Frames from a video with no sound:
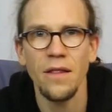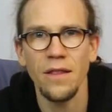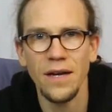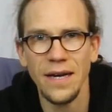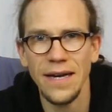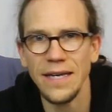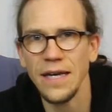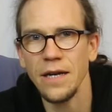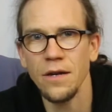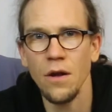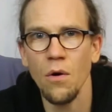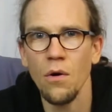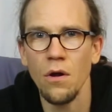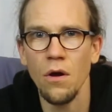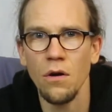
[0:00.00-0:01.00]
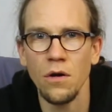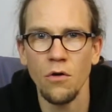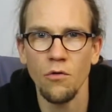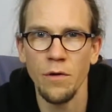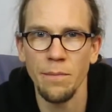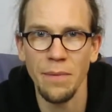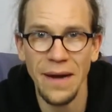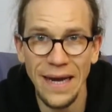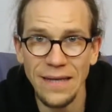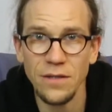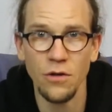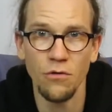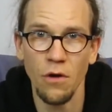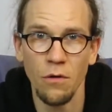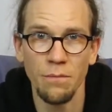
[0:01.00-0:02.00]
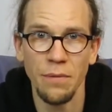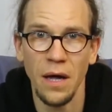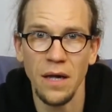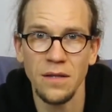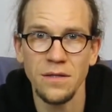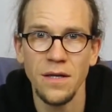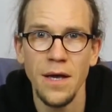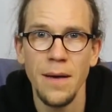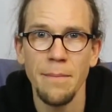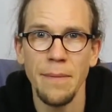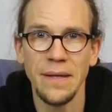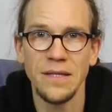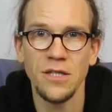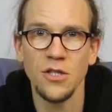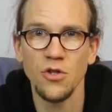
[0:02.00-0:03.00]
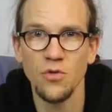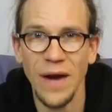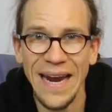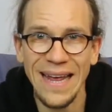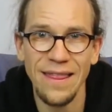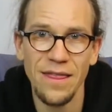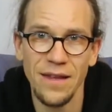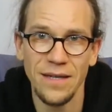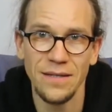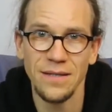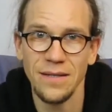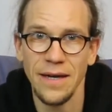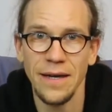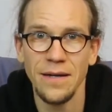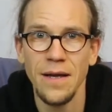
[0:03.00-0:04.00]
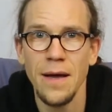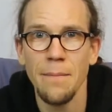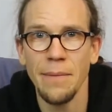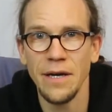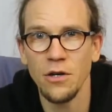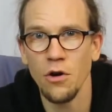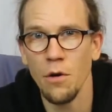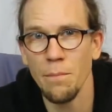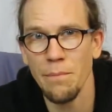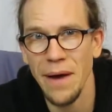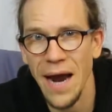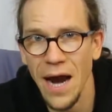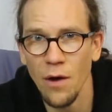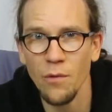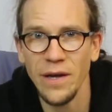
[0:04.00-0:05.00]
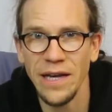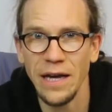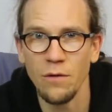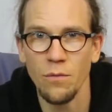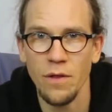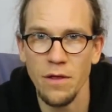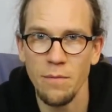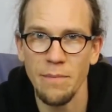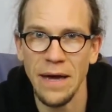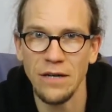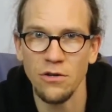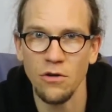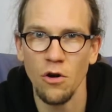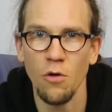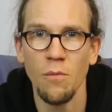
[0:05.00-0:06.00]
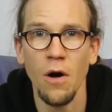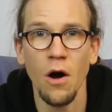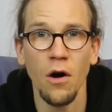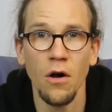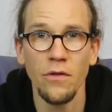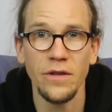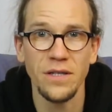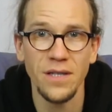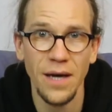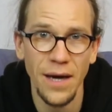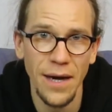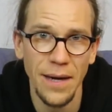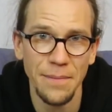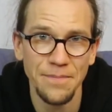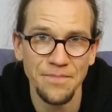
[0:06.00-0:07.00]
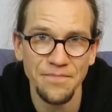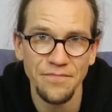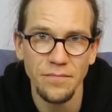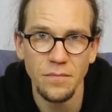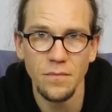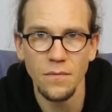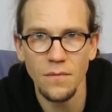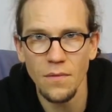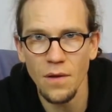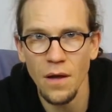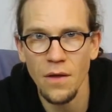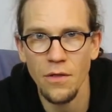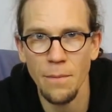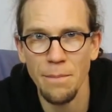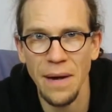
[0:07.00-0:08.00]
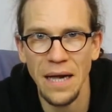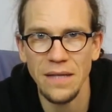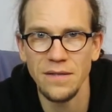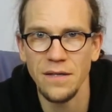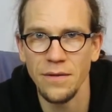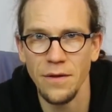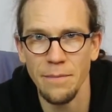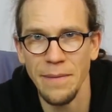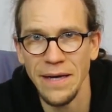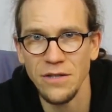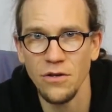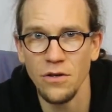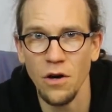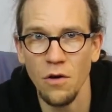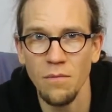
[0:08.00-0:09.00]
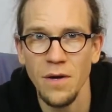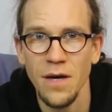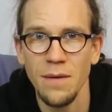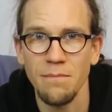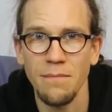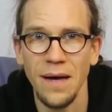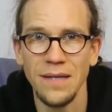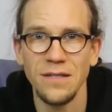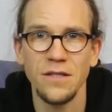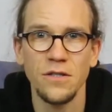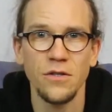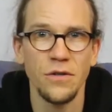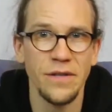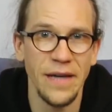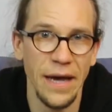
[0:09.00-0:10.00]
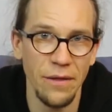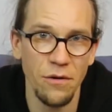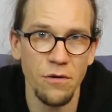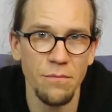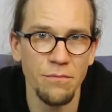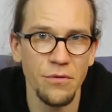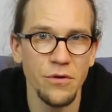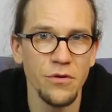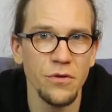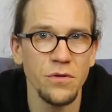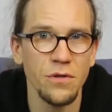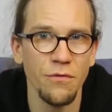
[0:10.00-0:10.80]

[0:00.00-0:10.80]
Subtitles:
the click can no longer replace your own pulse, but strengthens it by comparing it with the metronome all the time. The pulse and the metronome must together produce a